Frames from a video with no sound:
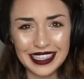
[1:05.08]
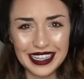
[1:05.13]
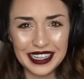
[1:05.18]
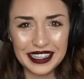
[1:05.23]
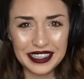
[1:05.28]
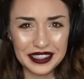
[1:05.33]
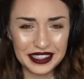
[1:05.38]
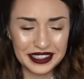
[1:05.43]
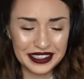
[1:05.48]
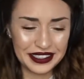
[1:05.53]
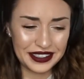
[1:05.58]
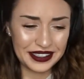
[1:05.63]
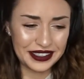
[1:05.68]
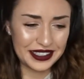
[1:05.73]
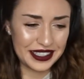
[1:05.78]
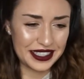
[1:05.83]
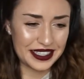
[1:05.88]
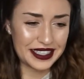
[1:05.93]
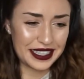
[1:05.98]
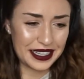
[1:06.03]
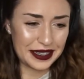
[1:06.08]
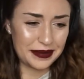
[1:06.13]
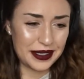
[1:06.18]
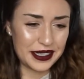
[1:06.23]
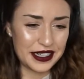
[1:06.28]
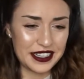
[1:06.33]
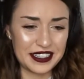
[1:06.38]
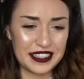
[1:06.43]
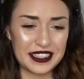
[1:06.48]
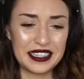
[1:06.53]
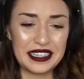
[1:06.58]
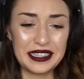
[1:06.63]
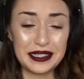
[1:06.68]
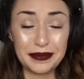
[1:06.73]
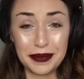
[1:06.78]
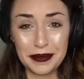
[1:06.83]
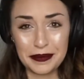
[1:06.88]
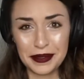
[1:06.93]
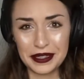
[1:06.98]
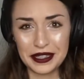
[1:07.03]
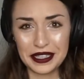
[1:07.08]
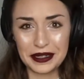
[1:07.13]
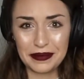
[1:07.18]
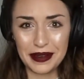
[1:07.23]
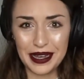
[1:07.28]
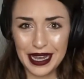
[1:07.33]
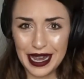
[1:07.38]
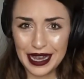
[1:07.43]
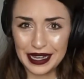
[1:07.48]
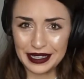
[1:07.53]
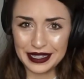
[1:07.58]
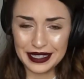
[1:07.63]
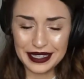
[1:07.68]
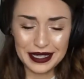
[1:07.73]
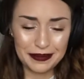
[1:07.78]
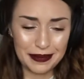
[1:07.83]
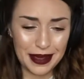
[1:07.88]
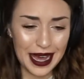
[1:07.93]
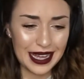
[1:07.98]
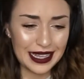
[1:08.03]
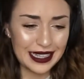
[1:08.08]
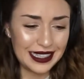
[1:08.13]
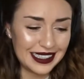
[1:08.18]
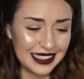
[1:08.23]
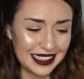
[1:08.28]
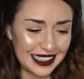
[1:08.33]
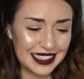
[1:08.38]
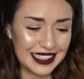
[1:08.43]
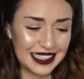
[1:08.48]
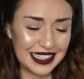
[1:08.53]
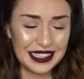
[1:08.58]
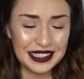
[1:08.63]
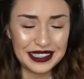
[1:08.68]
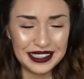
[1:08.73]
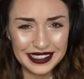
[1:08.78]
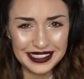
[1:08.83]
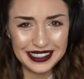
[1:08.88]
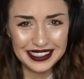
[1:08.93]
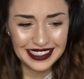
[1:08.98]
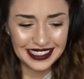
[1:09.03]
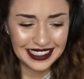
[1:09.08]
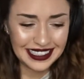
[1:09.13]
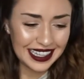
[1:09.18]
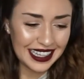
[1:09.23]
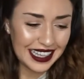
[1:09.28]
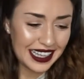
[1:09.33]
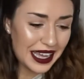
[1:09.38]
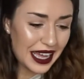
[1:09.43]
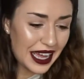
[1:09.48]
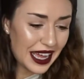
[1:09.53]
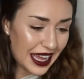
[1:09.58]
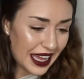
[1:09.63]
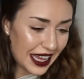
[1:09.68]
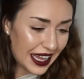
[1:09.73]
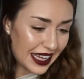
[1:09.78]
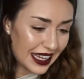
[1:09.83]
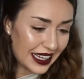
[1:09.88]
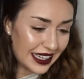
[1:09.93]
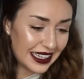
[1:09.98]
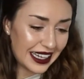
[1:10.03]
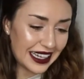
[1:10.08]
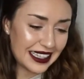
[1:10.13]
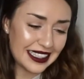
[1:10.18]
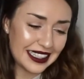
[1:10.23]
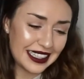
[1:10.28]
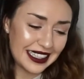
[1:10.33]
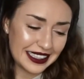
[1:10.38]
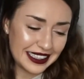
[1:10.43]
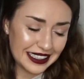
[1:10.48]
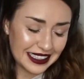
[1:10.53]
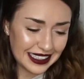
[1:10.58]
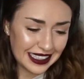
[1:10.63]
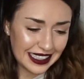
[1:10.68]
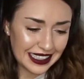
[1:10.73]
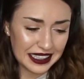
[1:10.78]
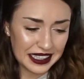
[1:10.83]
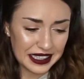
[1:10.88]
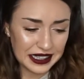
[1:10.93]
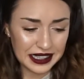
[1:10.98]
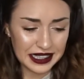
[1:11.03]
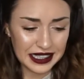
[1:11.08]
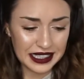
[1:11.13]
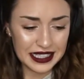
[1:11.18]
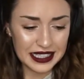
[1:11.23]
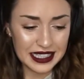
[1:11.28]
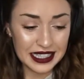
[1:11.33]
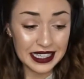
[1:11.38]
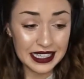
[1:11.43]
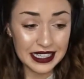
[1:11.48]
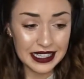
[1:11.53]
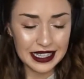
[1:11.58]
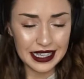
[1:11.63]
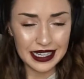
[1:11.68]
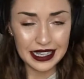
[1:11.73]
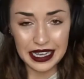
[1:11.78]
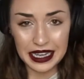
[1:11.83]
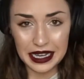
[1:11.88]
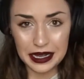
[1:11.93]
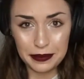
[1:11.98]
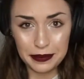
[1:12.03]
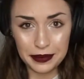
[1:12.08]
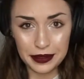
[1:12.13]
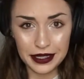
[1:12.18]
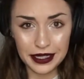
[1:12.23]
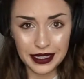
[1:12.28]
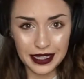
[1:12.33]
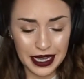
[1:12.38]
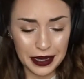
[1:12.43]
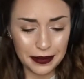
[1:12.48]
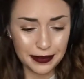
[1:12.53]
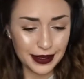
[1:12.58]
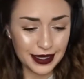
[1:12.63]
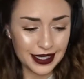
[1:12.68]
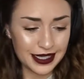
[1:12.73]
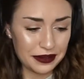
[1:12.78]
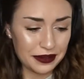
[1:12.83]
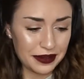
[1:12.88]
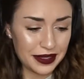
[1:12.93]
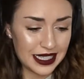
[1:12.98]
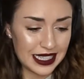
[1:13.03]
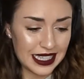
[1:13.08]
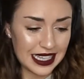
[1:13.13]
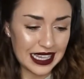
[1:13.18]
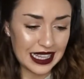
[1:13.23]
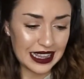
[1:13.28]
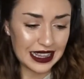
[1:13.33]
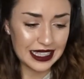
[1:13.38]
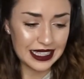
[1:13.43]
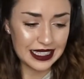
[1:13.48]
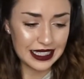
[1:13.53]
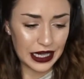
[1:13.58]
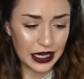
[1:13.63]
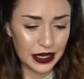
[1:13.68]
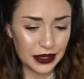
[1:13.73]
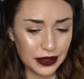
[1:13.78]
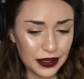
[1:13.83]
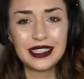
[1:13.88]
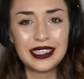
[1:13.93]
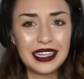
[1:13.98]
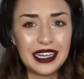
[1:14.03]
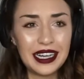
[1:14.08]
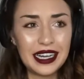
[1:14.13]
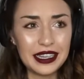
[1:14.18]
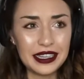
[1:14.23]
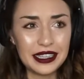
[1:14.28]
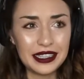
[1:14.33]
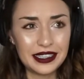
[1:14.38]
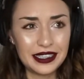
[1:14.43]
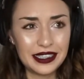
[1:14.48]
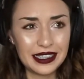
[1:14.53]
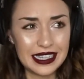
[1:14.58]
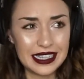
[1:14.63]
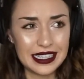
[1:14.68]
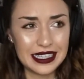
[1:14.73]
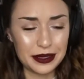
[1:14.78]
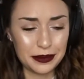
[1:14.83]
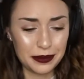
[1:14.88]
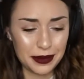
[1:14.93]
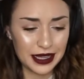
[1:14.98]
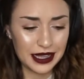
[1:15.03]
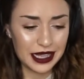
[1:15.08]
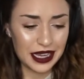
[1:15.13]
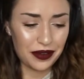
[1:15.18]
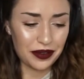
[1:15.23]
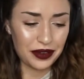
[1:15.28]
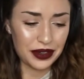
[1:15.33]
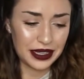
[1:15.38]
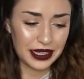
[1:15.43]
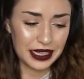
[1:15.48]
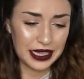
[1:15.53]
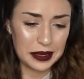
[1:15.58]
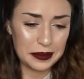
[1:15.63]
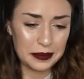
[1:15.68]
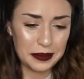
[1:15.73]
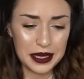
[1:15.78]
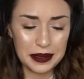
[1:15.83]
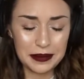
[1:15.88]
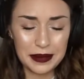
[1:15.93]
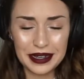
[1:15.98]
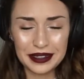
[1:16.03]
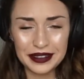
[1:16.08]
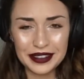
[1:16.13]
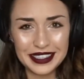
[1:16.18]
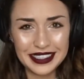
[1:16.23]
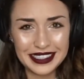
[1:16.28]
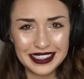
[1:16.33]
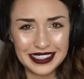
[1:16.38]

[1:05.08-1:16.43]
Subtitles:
Another disclaimer just in case people think my island's bad. That's good. And yes, it looks like that this is in April 17th, so a little less than a month after the game came out.